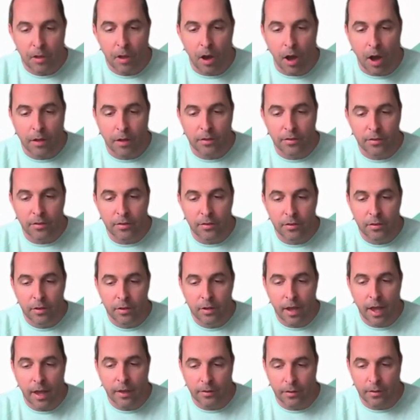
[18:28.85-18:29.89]
us
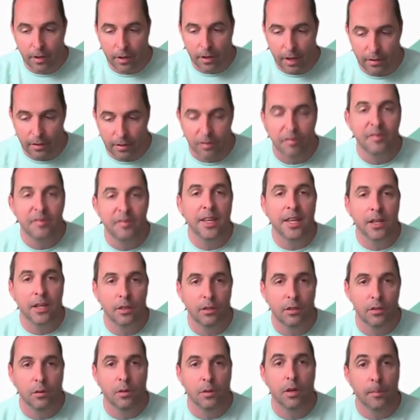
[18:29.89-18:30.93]
as a
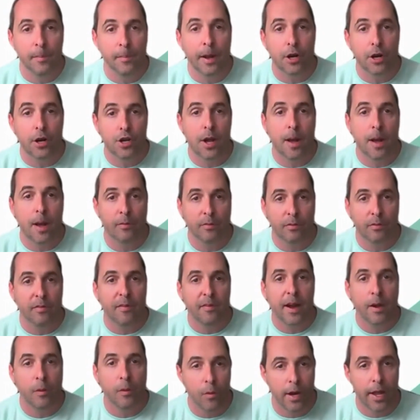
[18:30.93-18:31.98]
field doing a better job of
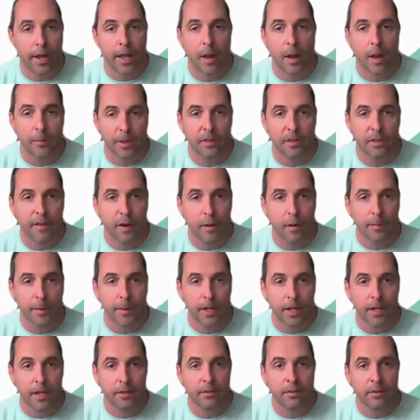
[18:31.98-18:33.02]
defining what economic
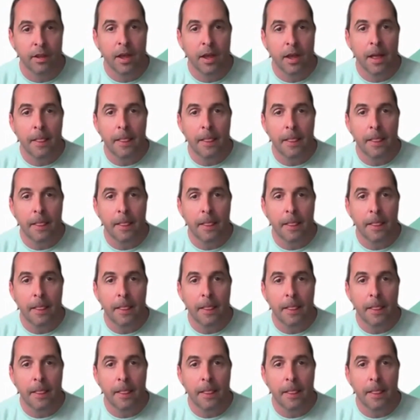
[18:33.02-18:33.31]
development is